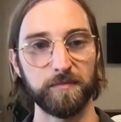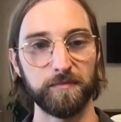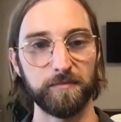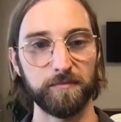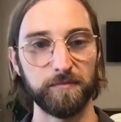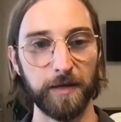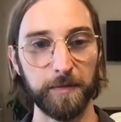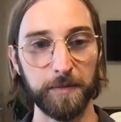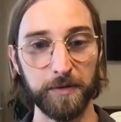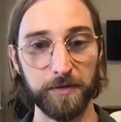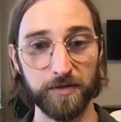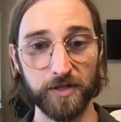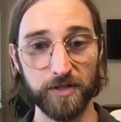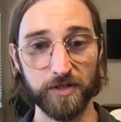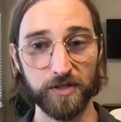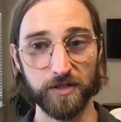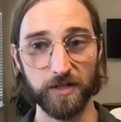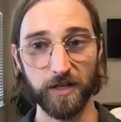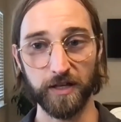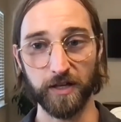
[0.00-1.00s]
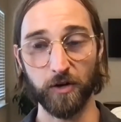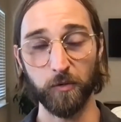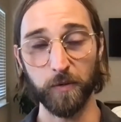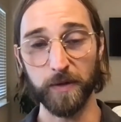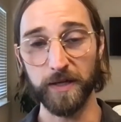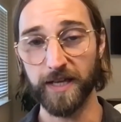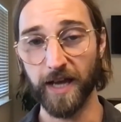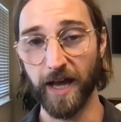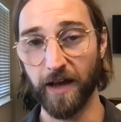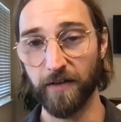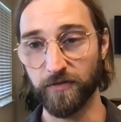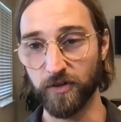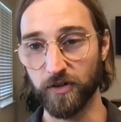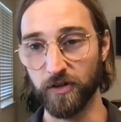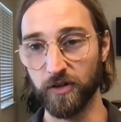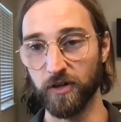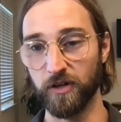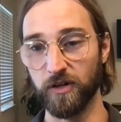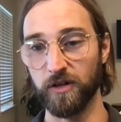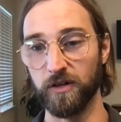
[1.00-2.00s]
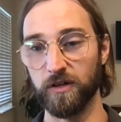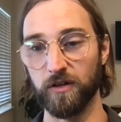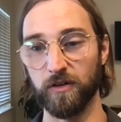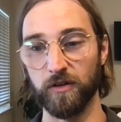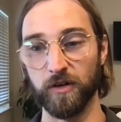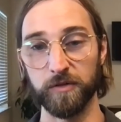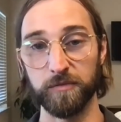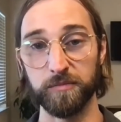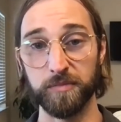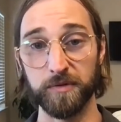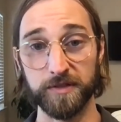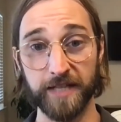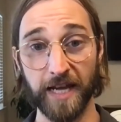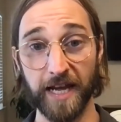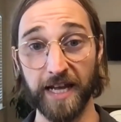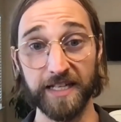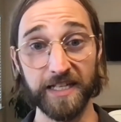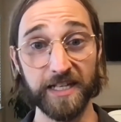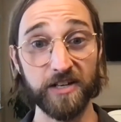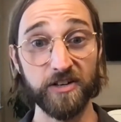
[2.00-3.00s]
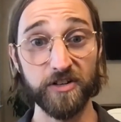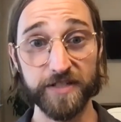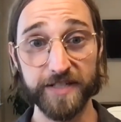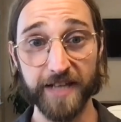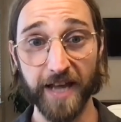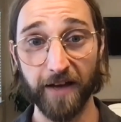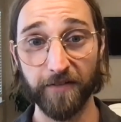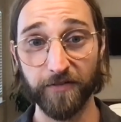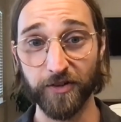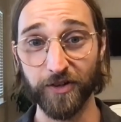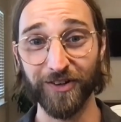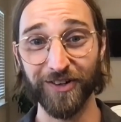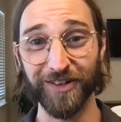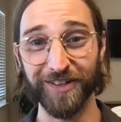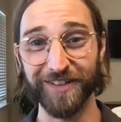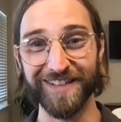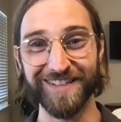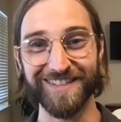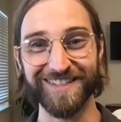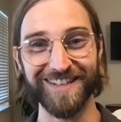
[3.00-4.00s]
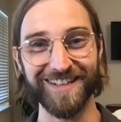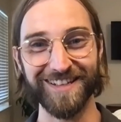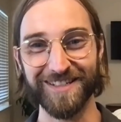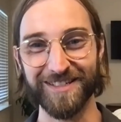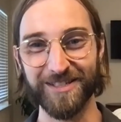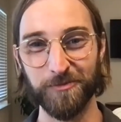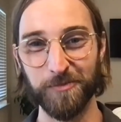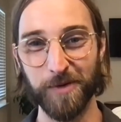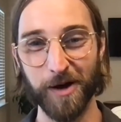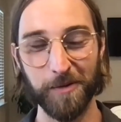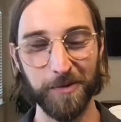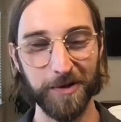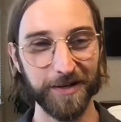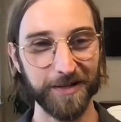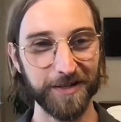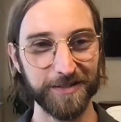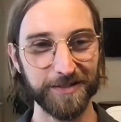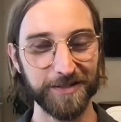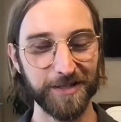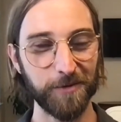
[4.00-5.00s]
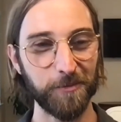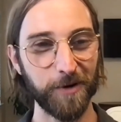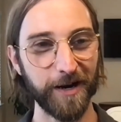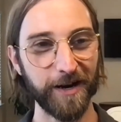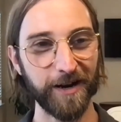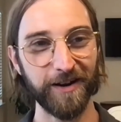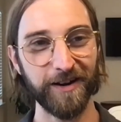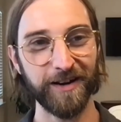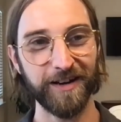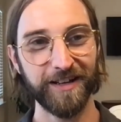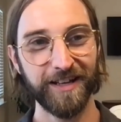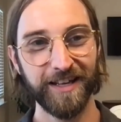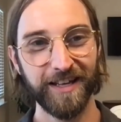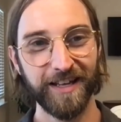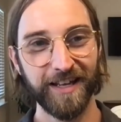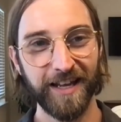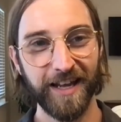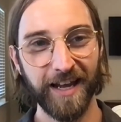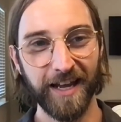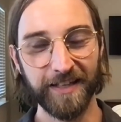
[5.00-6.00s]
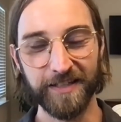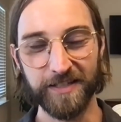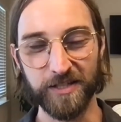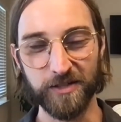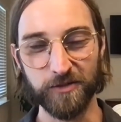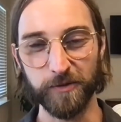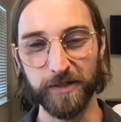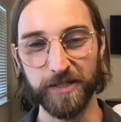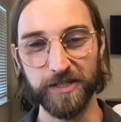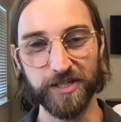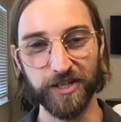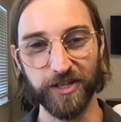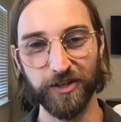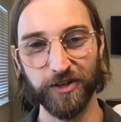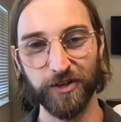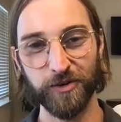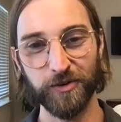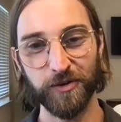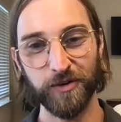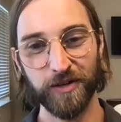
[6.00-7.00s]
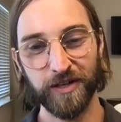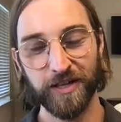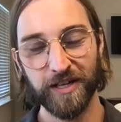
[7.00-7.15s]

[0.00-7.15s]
maybe it's just like a week after or 10 years after, and this thing is still public somewhere and this is reaching you.